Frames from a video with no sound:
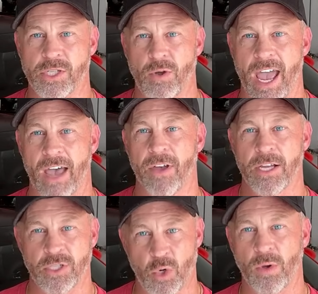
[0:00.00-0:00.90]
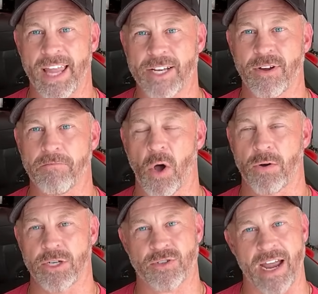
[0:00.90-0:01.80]
You have two electric
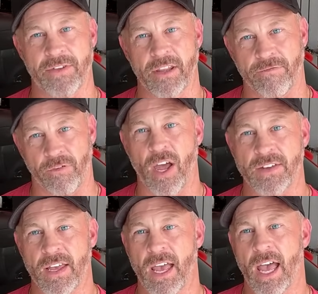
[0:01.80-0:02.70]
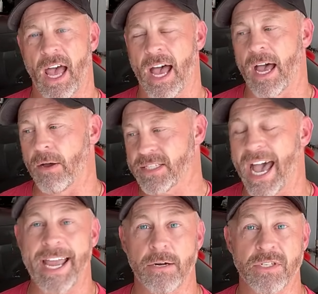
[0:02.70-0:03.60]
motors driving the front, uh,
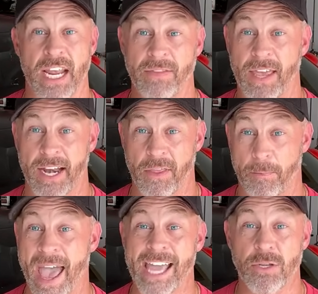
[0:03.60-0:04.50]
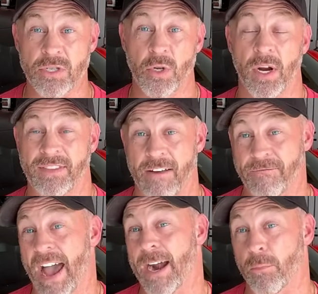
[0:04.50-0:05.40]
tires, and then in the back, you still get that
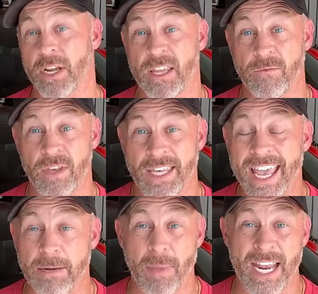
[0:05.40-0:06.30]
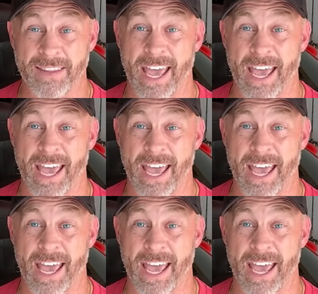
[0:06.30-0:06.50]
fire-breathing V8, making